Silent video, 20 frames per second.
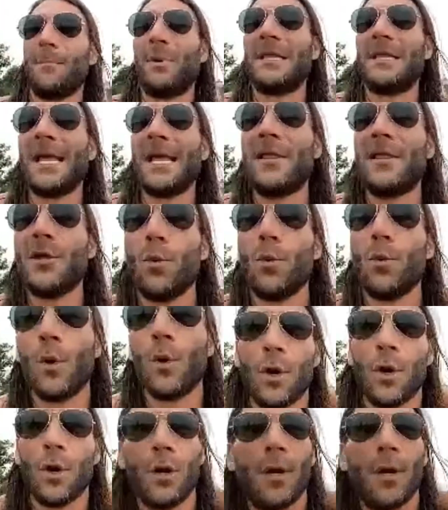But then there
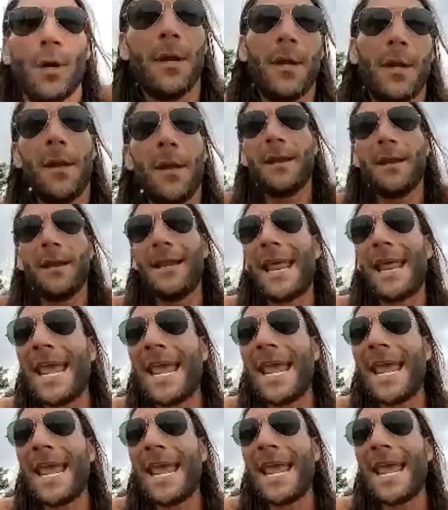were
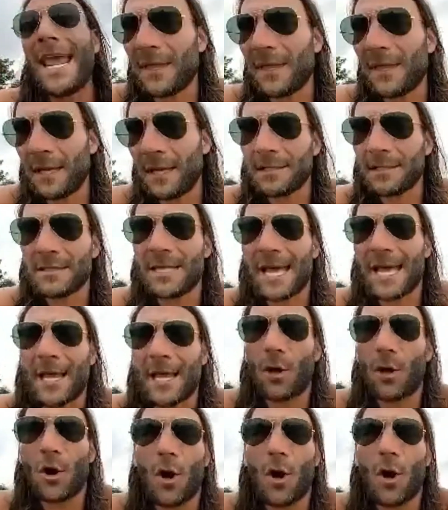names of things
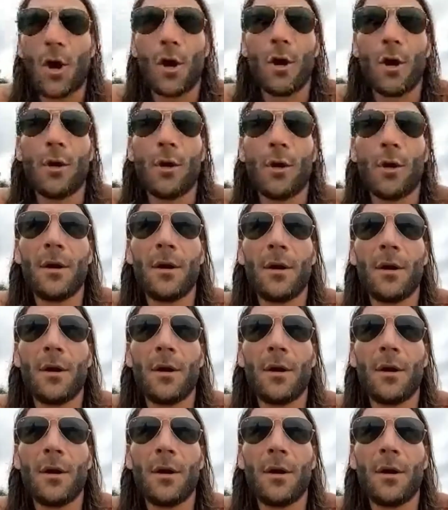that are